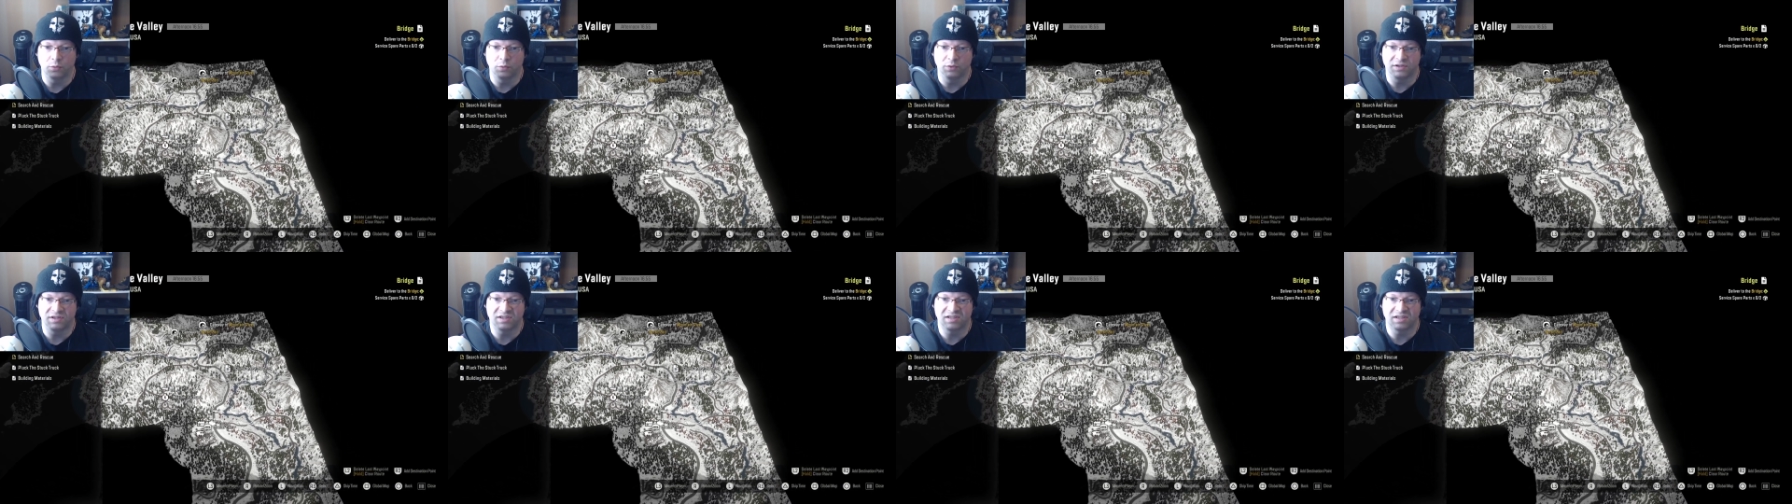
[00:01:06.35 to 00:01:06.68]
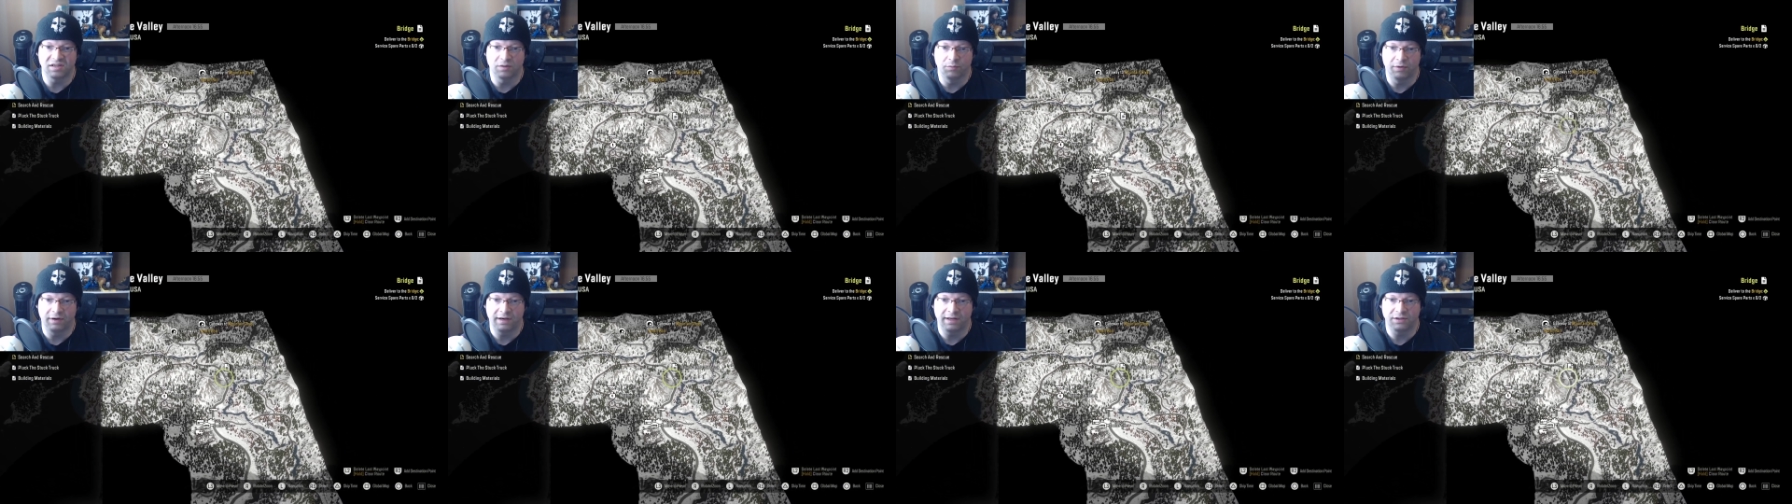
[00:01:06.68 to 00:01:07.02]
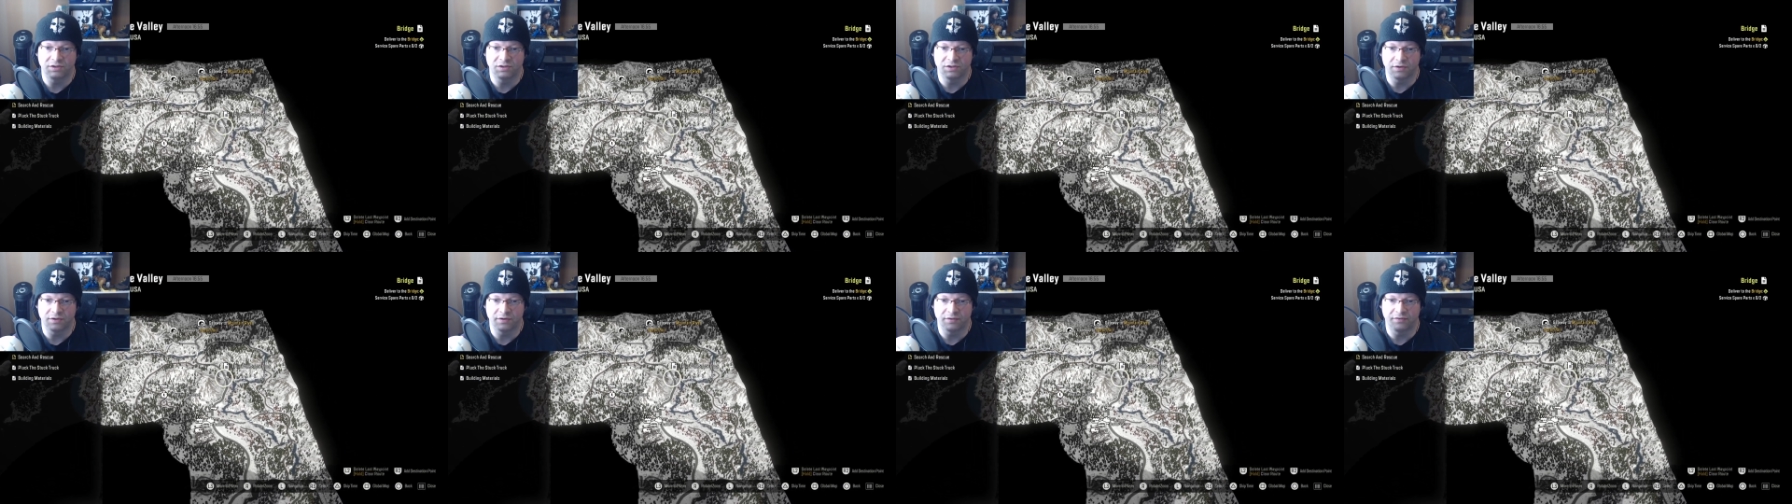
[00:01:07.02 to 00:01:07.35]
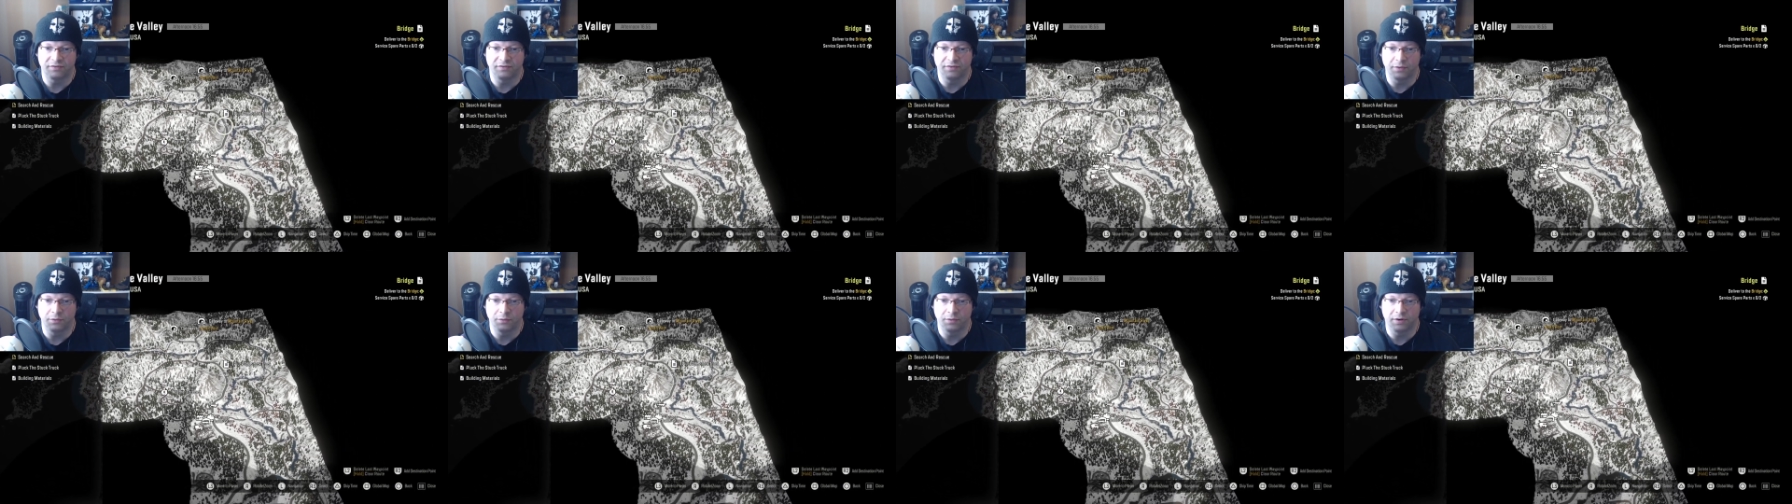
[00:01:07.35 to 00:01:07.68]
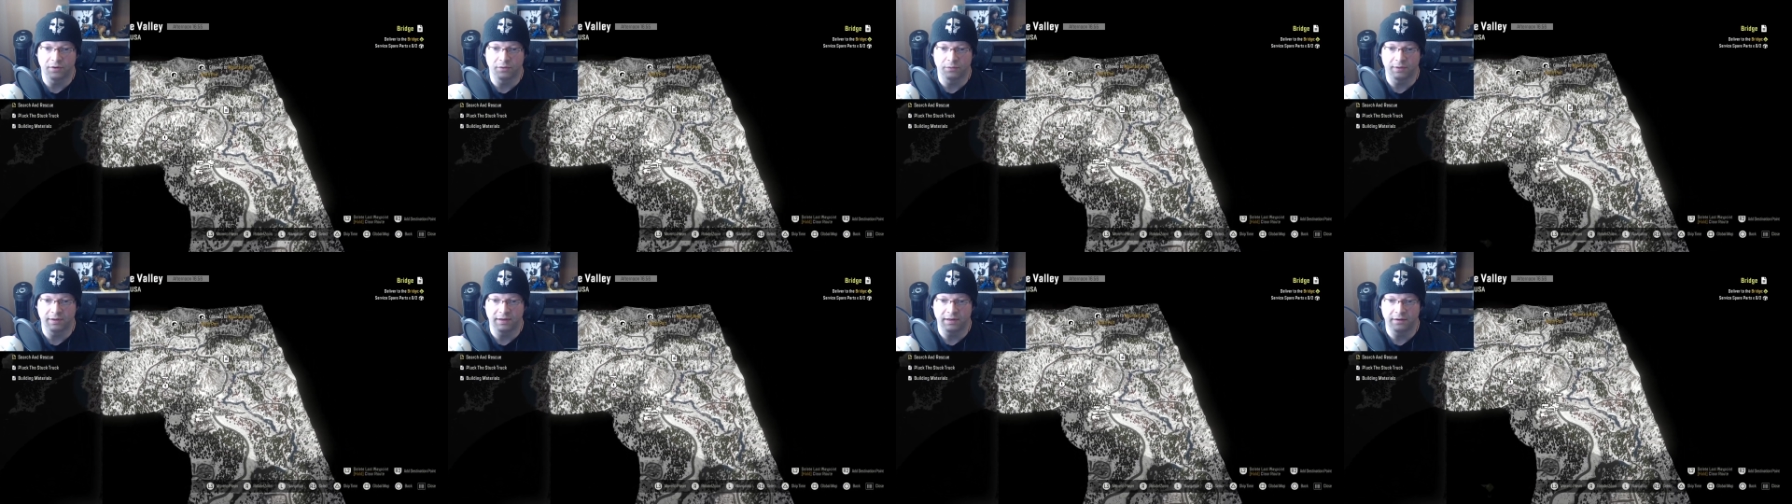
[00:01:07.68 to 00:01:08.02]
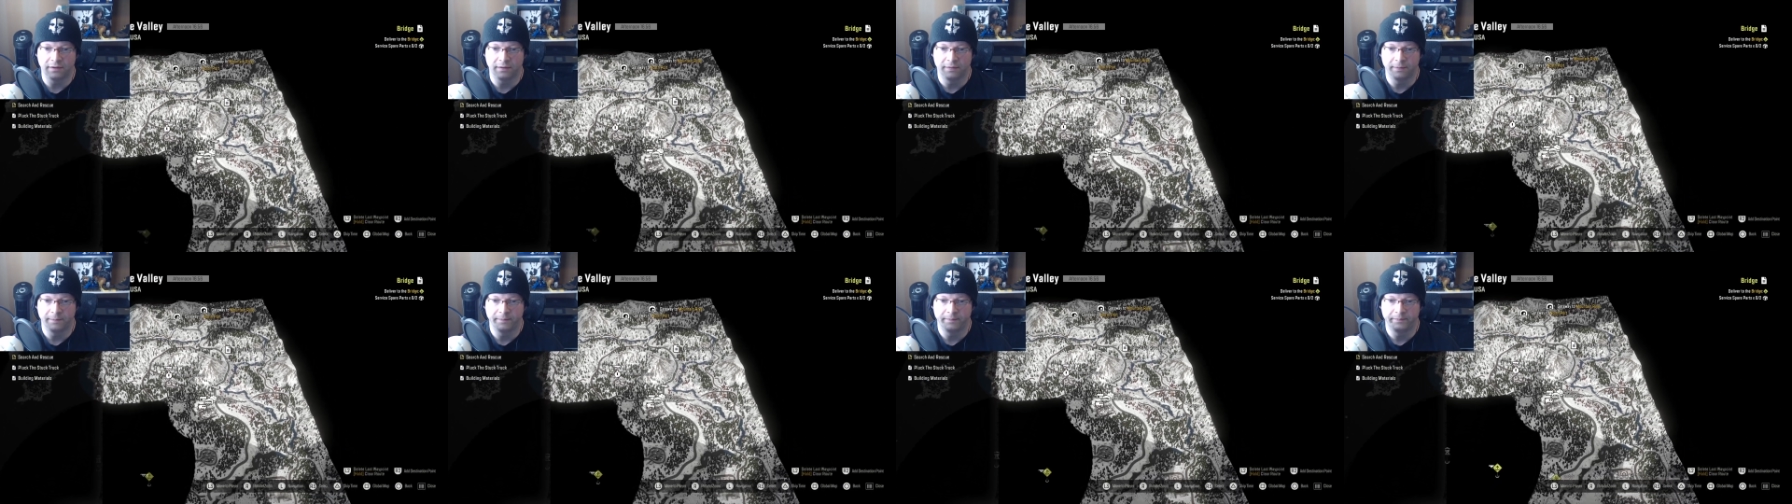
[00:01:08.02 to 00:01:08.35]
would someone answer the phone
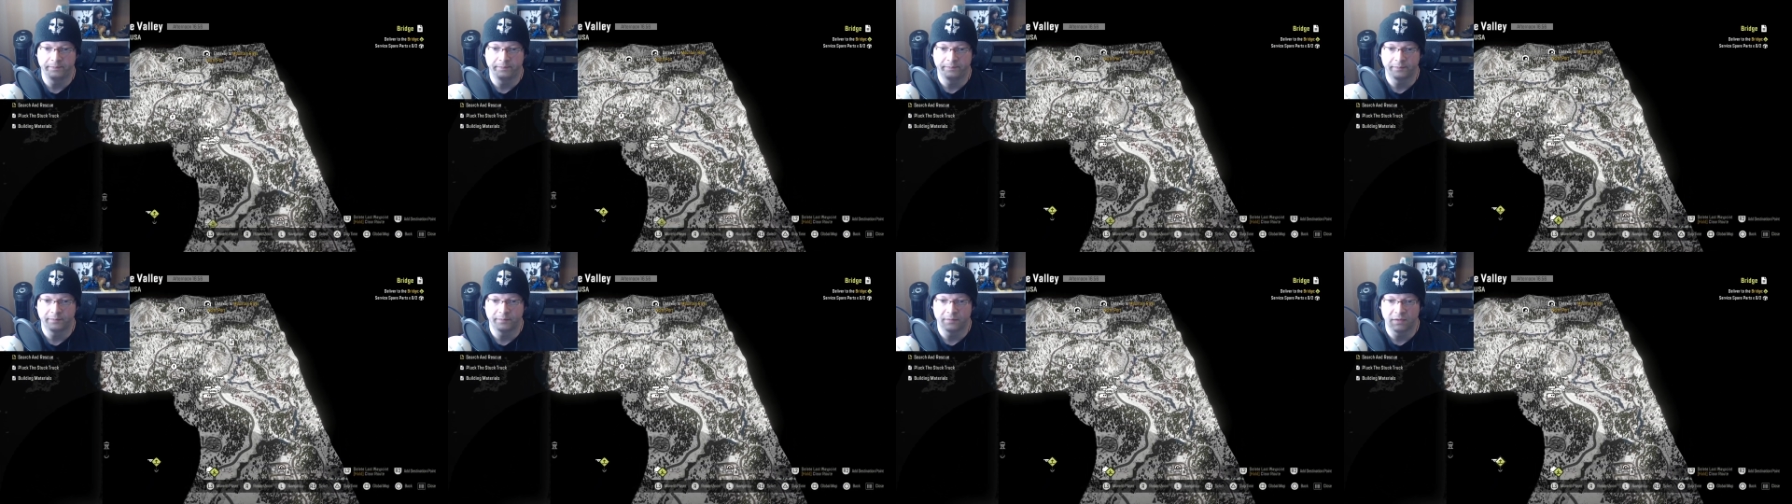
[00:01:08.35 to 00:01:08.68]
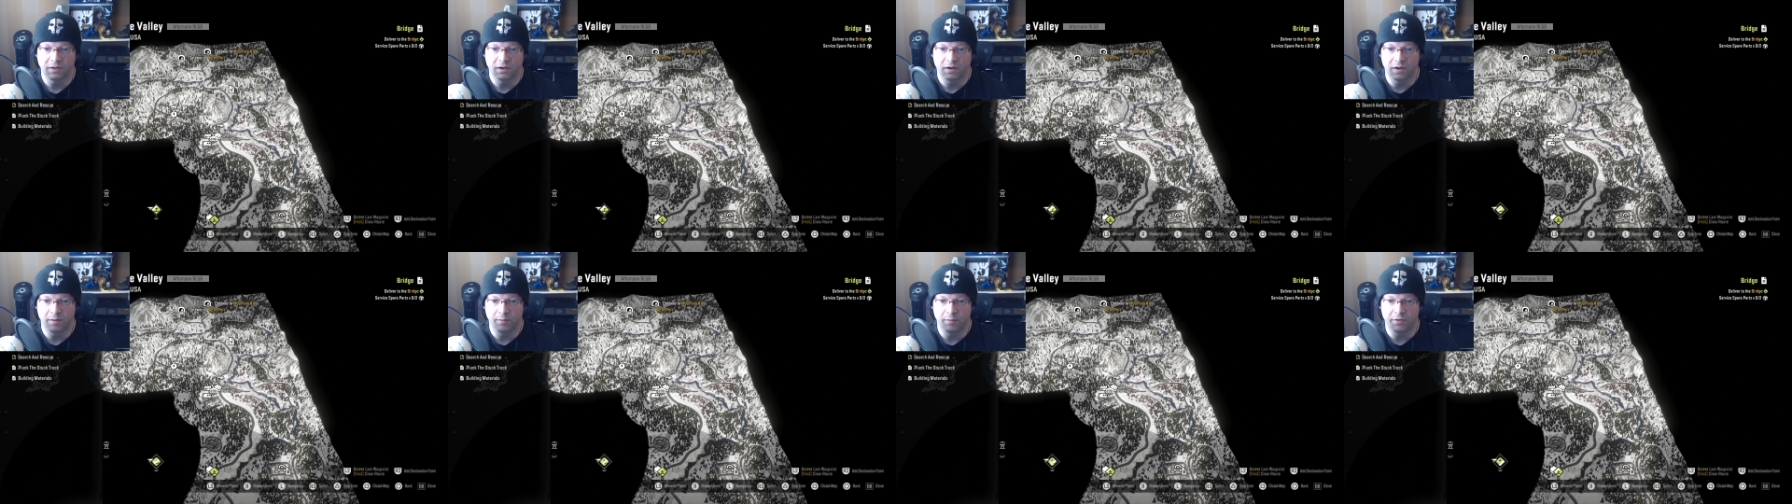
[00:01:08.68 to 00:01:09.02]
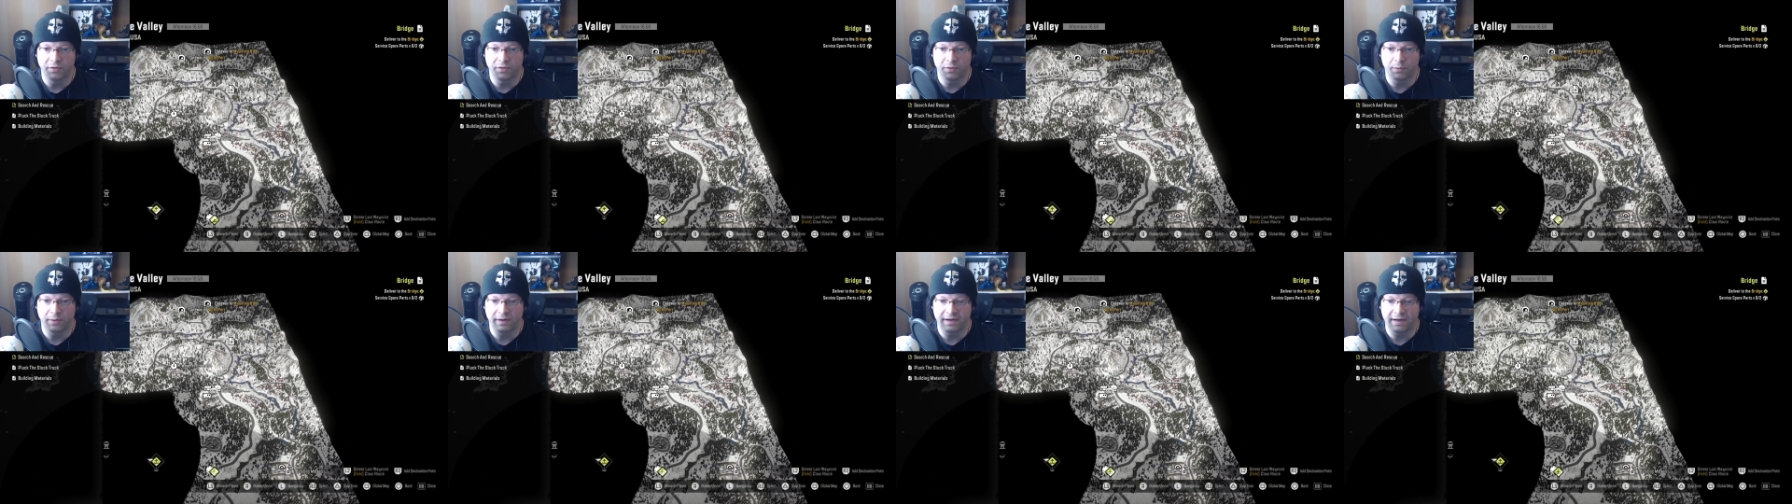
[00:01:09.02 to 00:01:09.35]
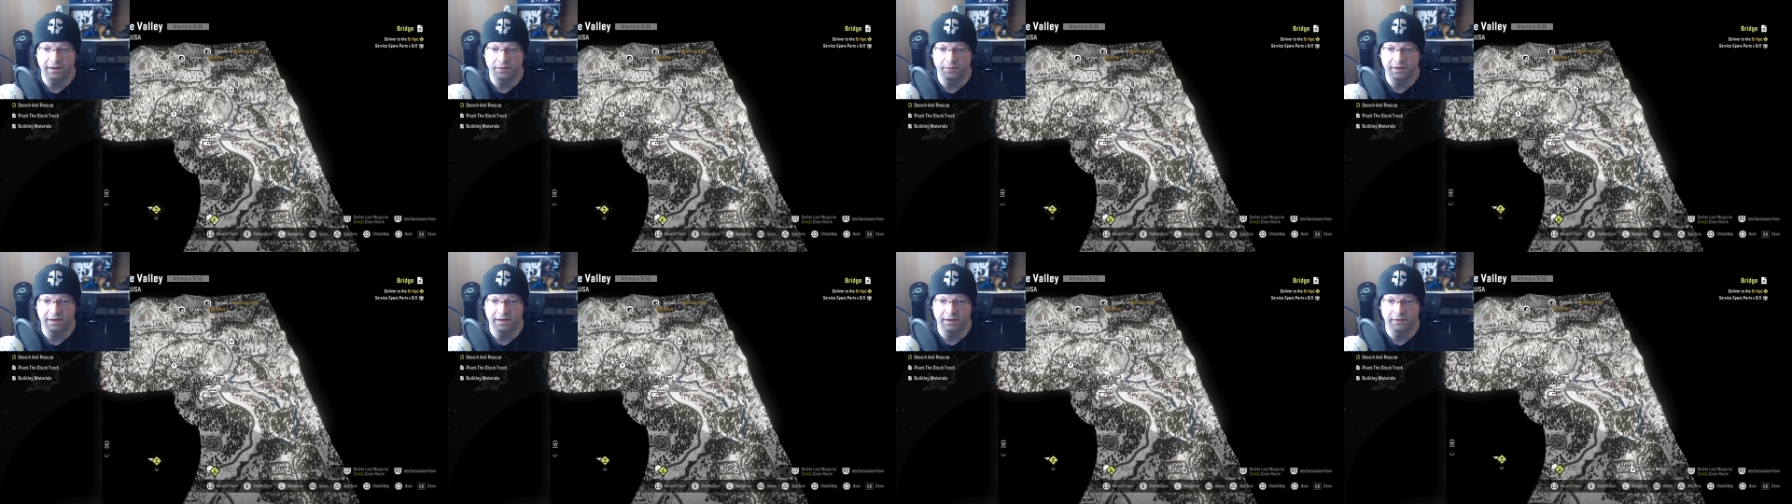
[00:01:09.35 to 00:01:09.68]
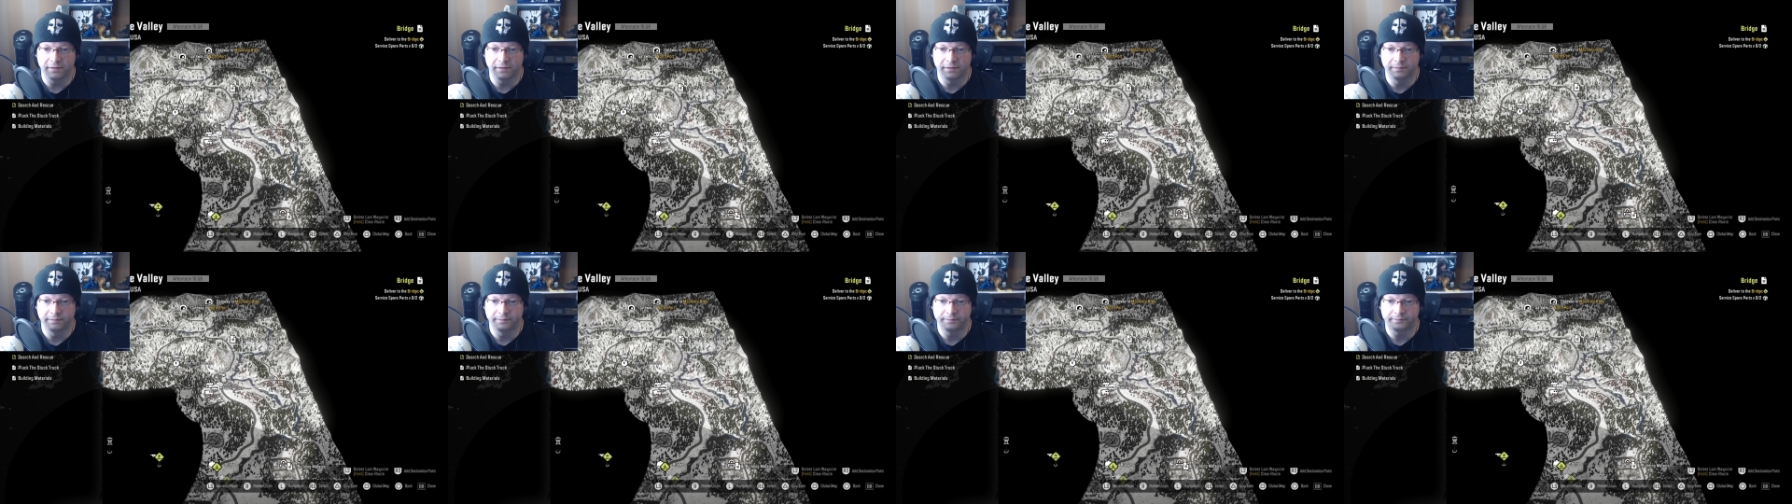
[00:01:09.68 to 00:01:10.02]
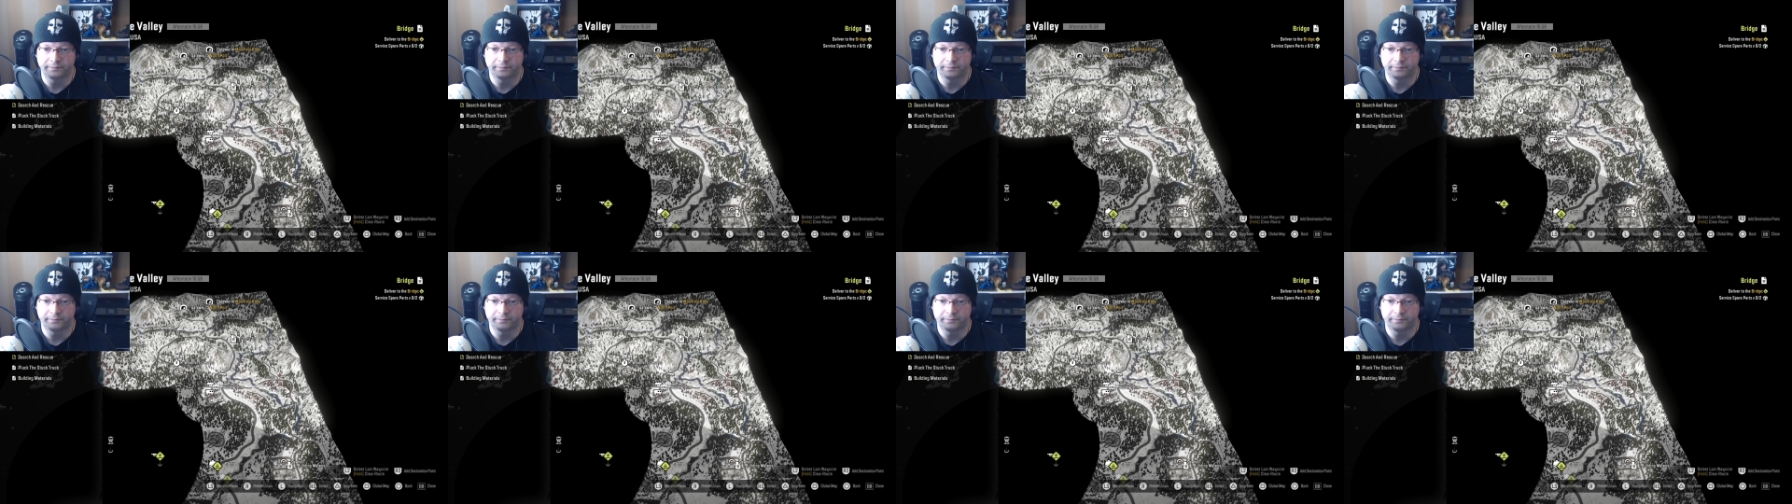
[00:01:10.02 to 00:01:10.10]
already? Come all the way down here.